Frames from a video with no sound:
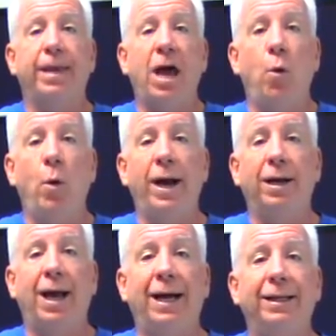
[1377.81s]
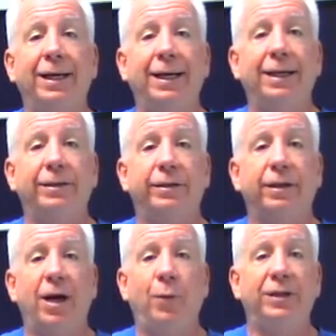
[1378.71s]
and went like this,
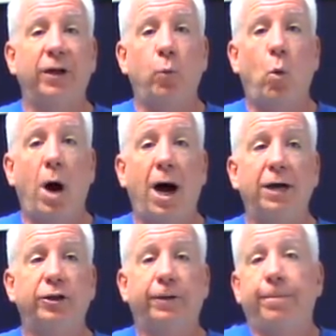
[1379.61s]
and we said, watch,